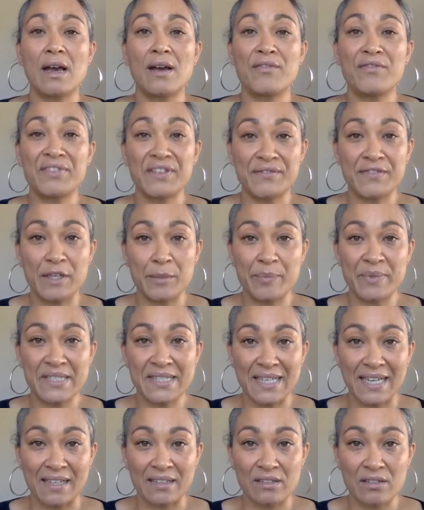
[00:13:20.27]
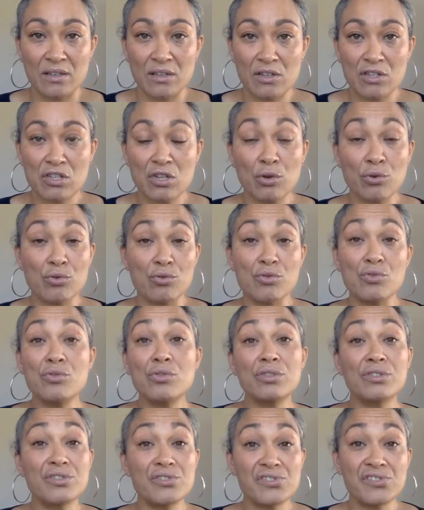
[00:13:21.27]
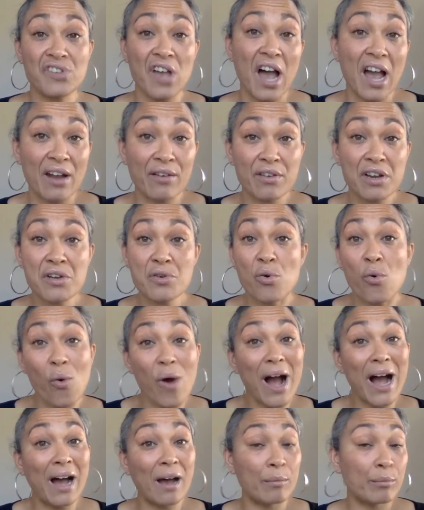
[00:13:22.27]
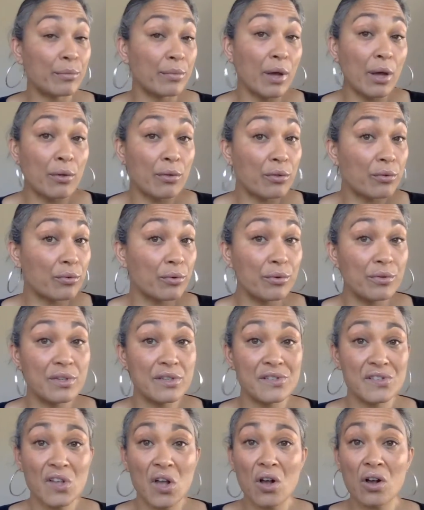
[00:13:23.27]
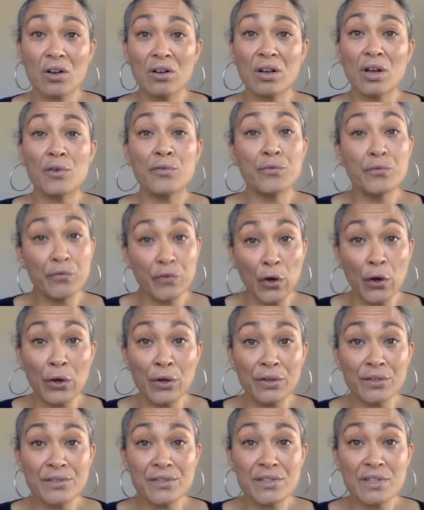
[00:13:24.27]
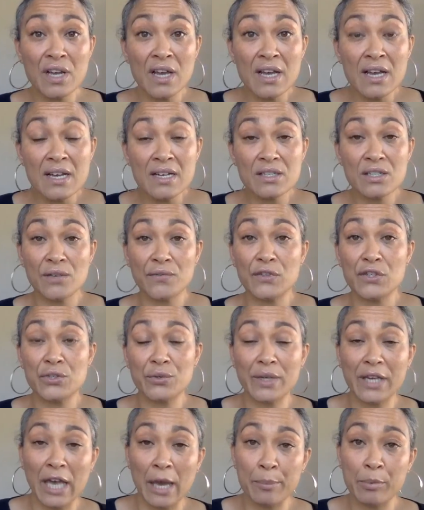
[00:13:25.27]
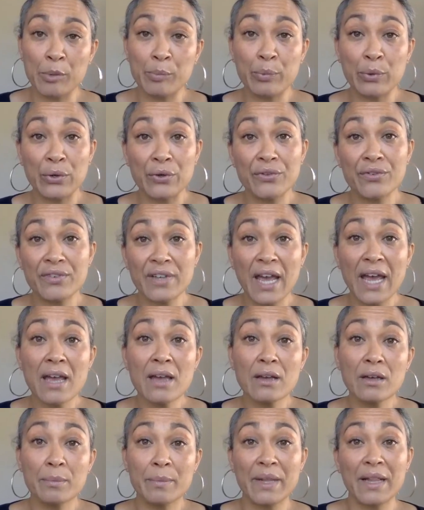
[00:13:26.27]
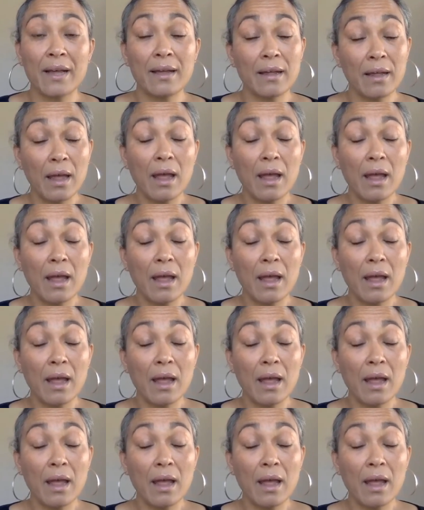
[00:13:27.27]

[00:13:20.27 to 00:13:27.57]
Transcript: 50%. So you could siren or hum through the song first. So if you're doing Happy Birthday, it could be like,